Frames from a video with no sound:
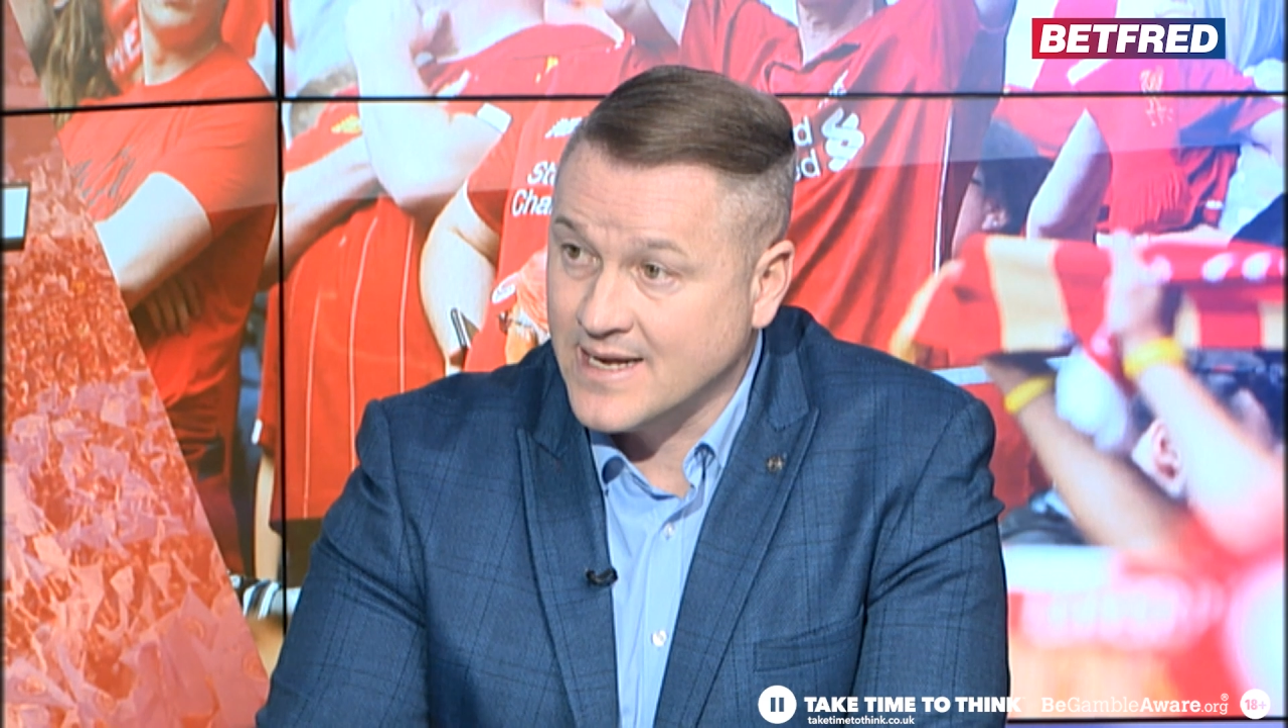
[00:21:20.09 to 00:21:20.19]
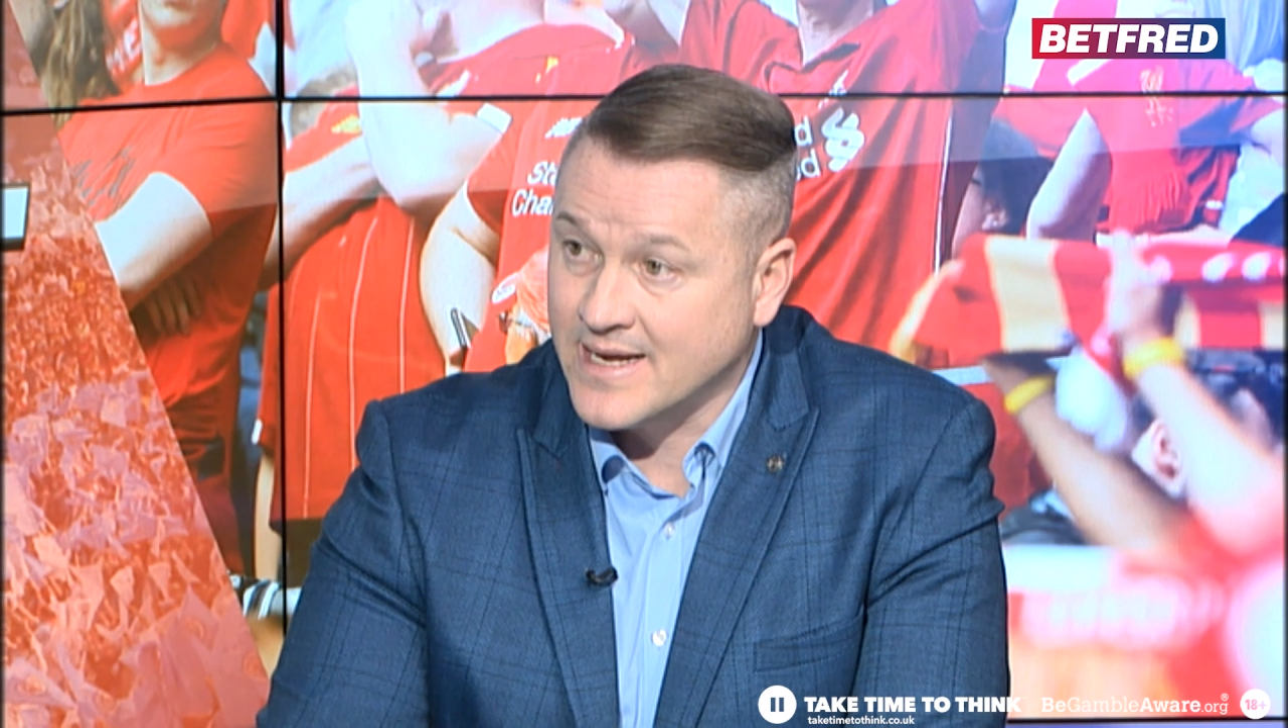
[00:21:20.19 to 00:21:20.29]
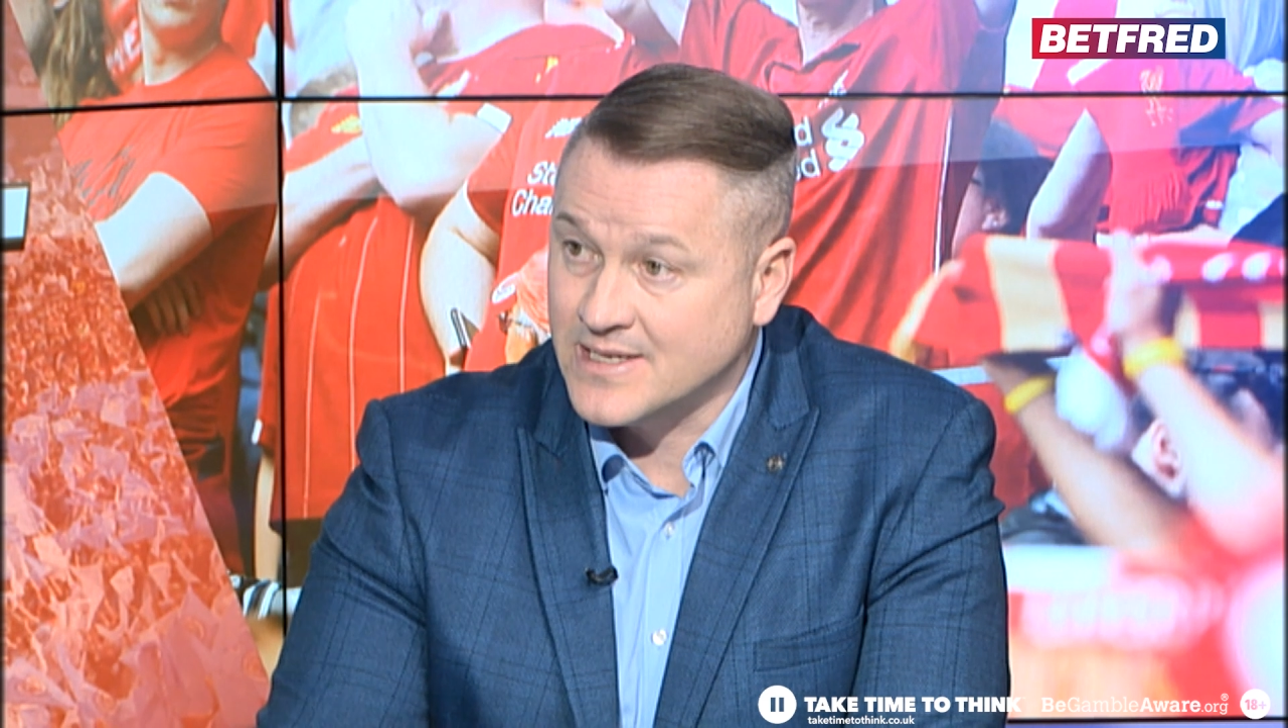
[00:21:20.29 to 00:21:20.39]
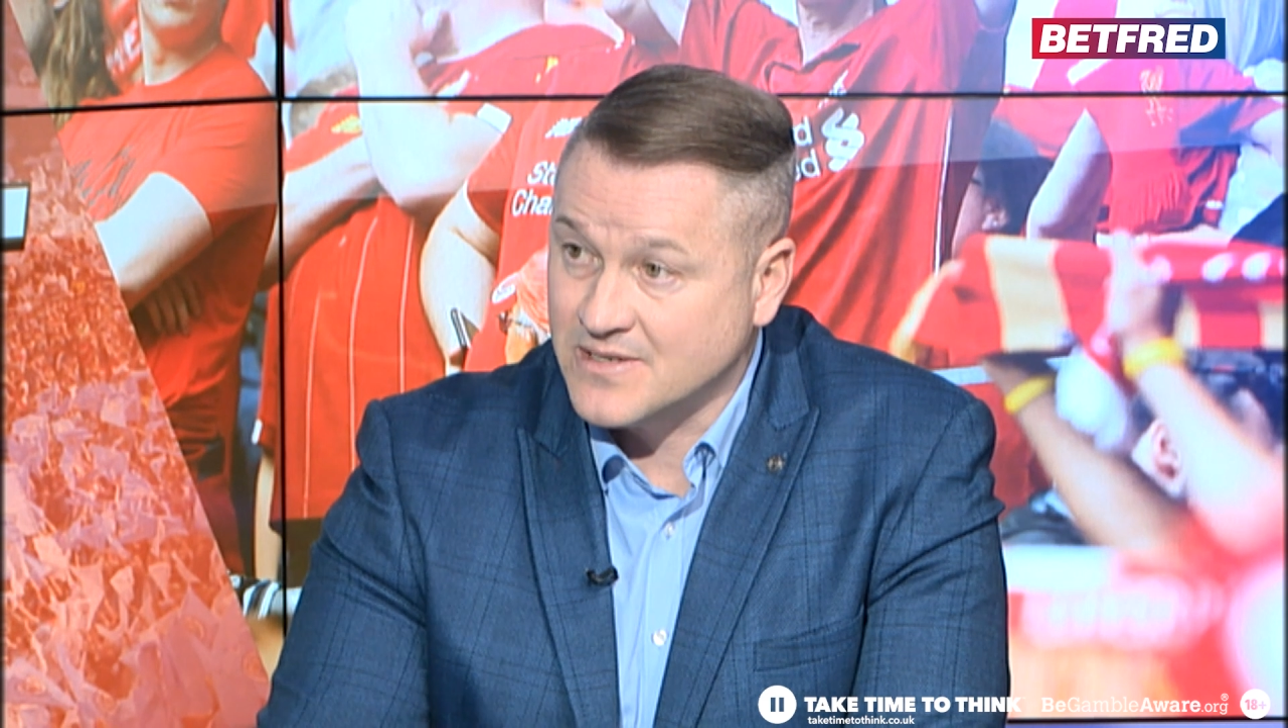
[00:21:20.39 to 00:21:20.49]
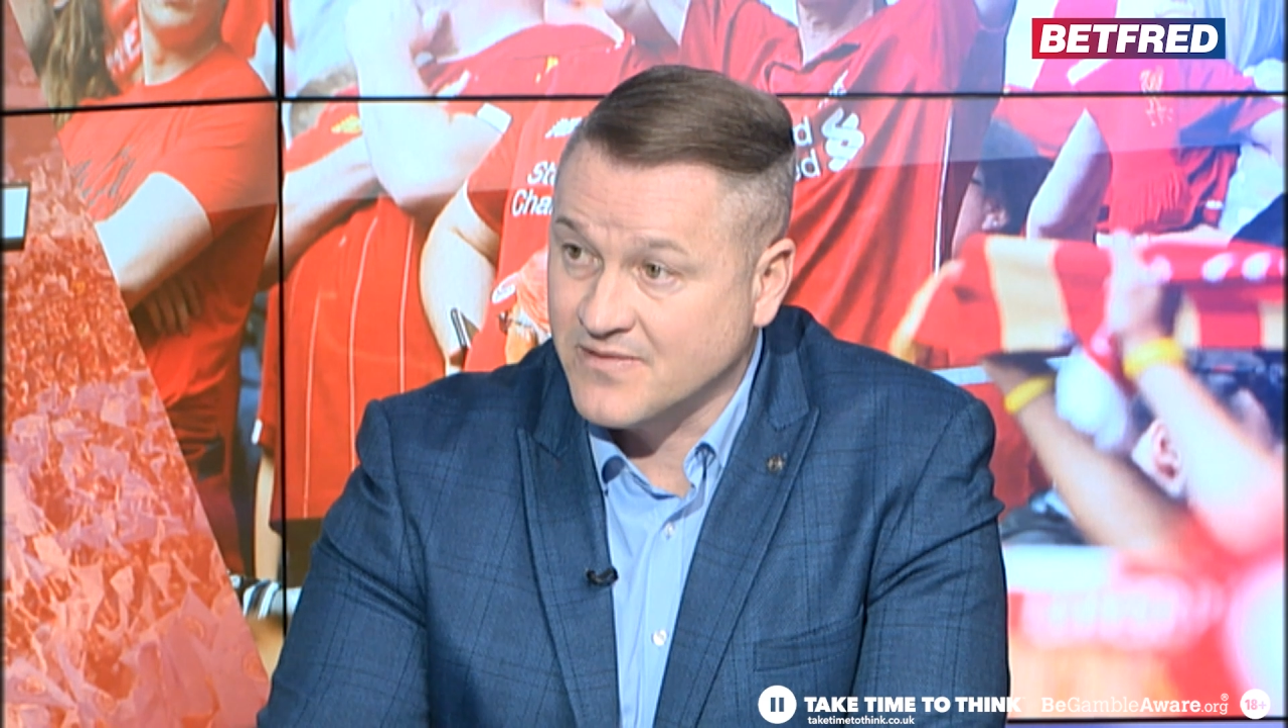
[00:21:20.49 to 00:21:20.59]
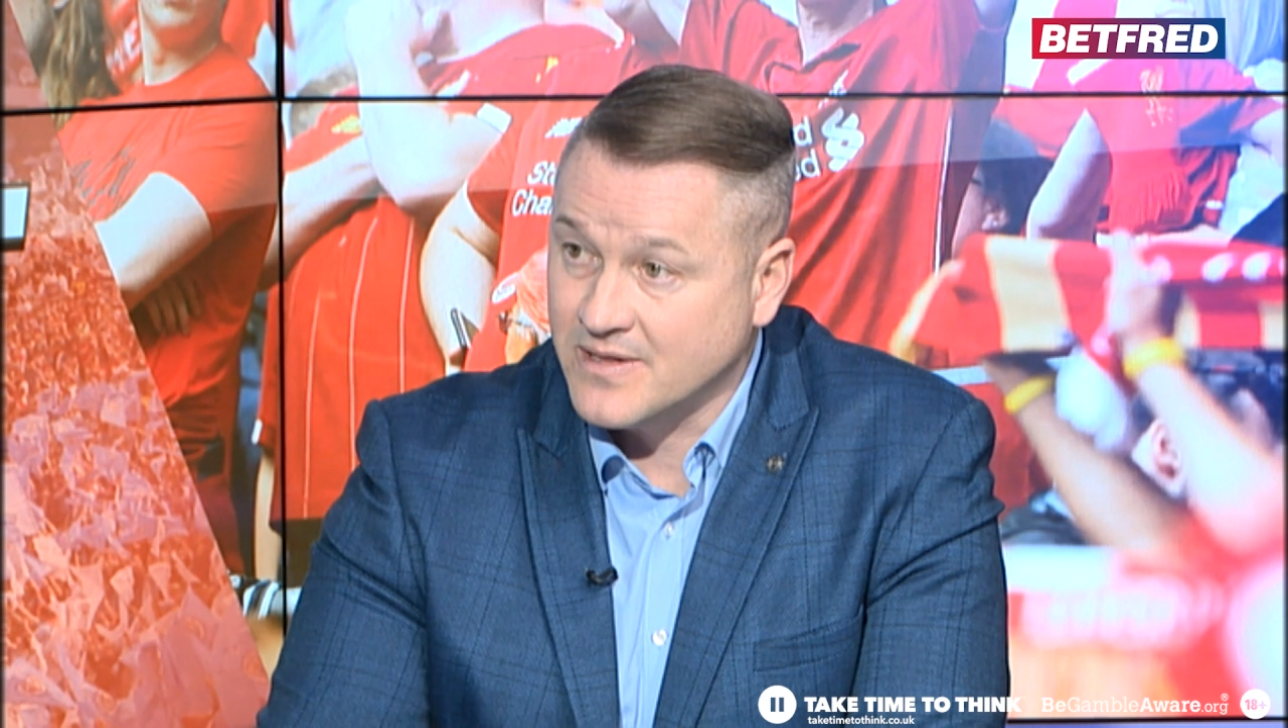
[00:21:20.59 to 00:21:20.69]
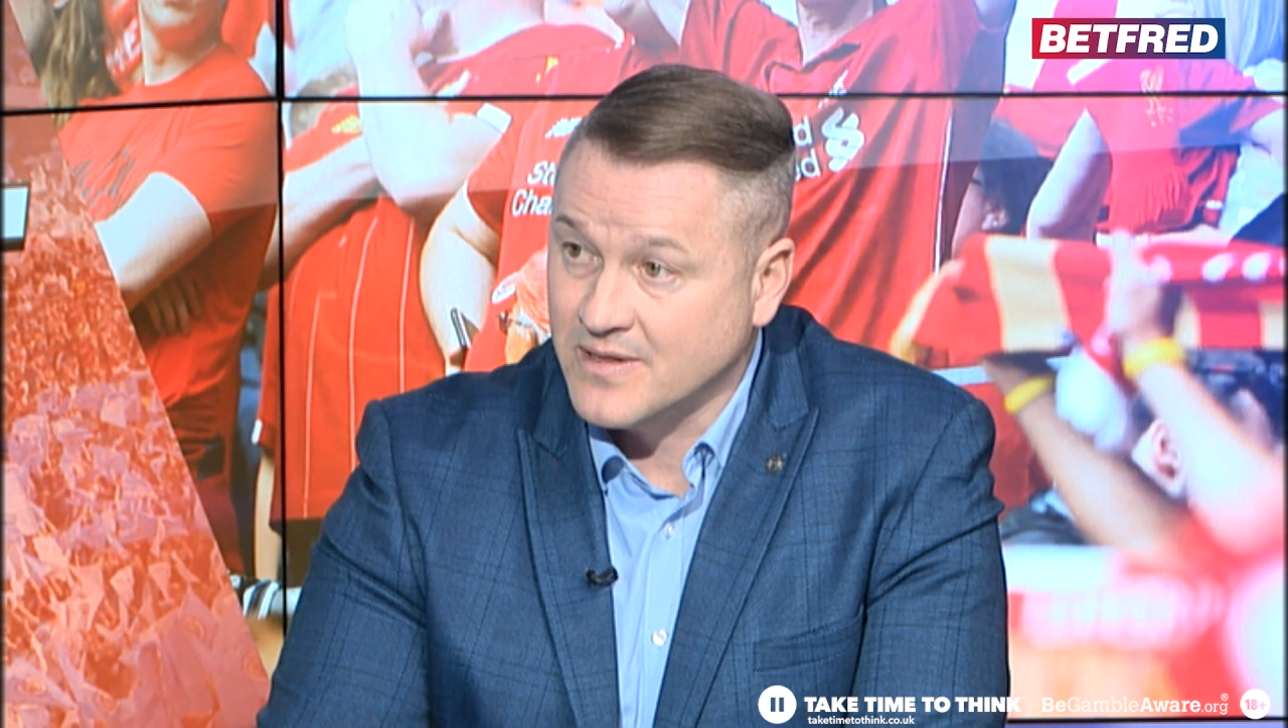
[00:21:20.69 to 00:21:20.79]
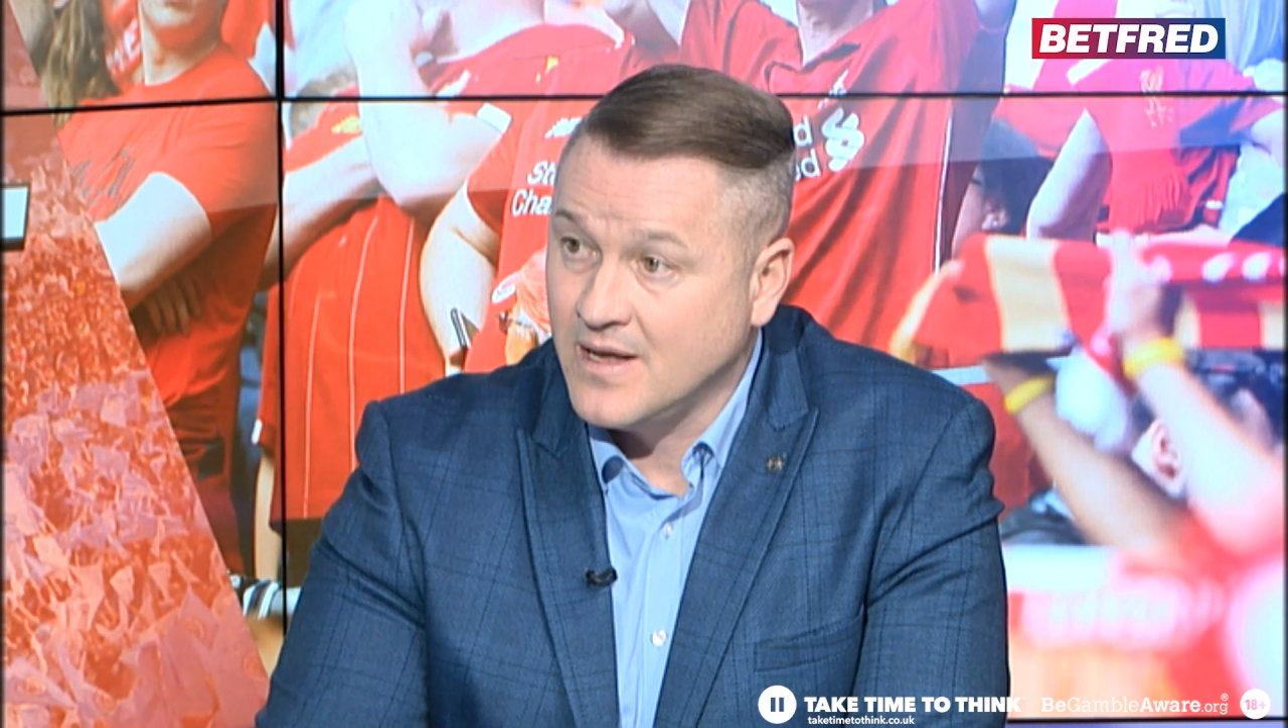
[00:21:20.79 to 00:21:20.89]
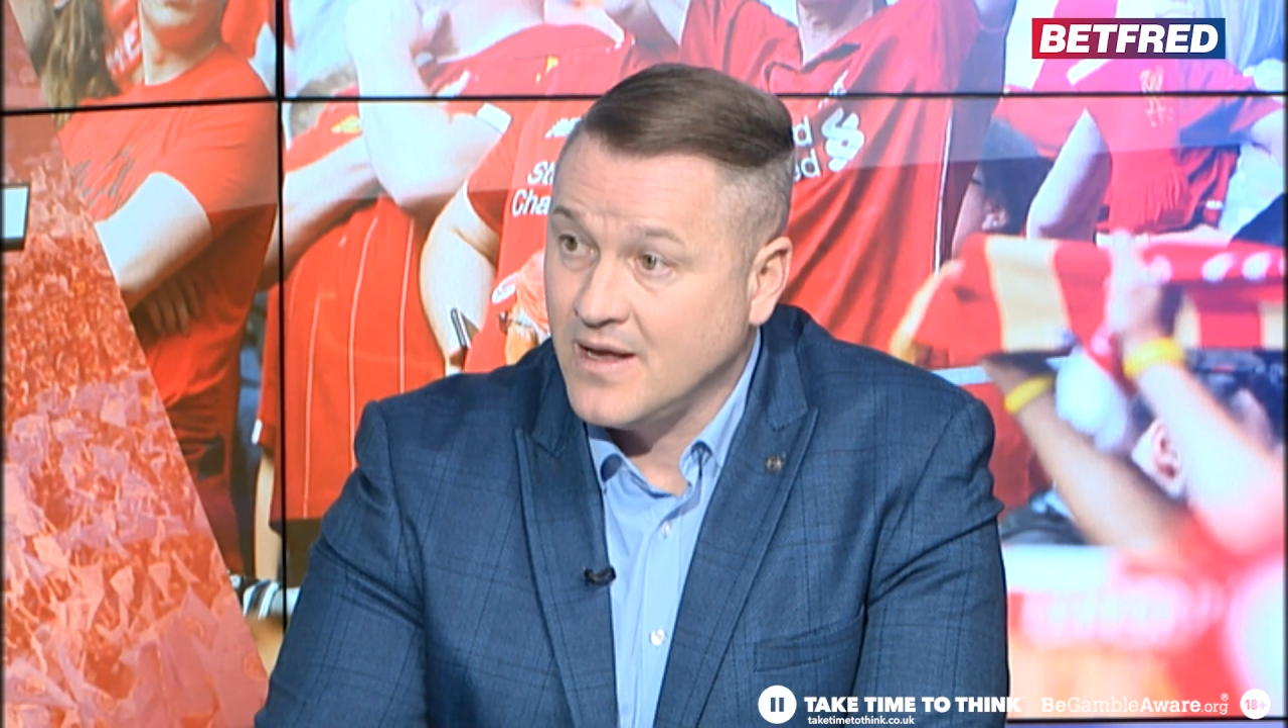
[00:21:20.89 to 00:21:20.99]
against Seville,